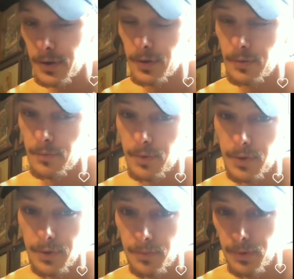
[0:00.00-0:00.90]
in one
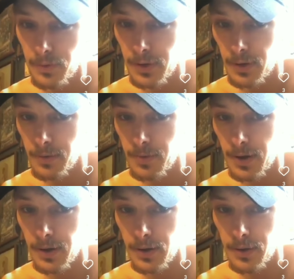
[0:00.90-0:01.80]
of the Boone County
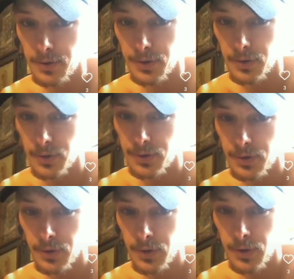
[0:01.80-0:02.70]
mating call
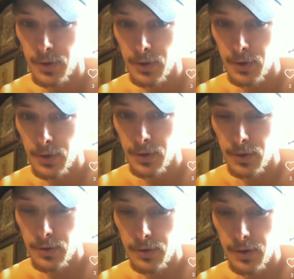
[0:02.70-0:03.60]
shows.
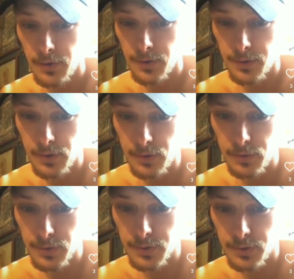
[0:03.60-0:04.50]
Now, the new
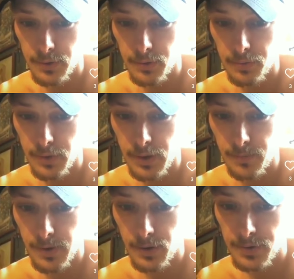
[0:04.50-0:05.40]
ones will be
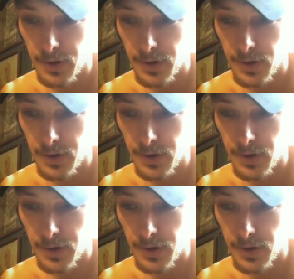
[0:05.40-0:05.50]
coming in